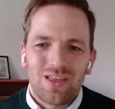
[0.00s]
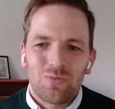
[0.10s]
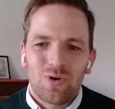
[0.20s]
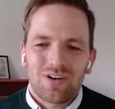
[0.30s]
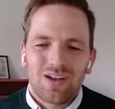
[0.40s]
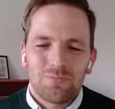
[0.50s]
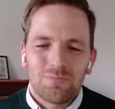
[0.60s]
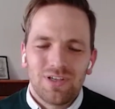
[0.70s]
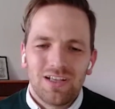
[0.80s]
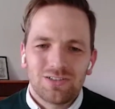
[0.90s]
that what
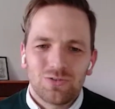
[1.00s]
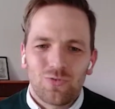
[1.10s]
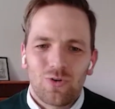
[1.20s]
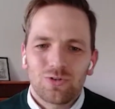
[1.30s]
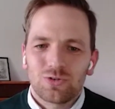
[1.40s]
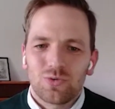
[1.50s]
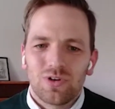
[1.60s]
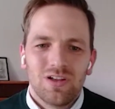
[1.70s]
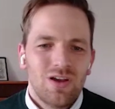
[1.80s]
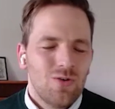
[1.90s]
got me into
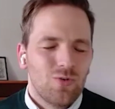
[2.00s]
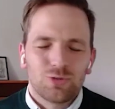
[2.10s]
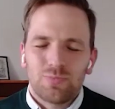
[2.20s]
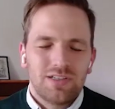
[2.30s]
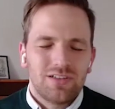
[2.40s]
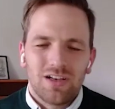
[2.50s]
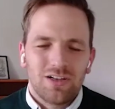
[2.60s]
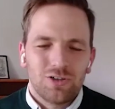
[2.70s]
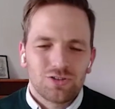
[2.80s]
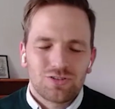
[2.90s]
forestry was
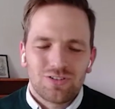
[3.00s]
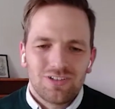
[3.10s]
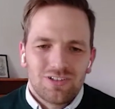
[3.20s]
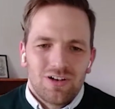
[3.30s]
basically just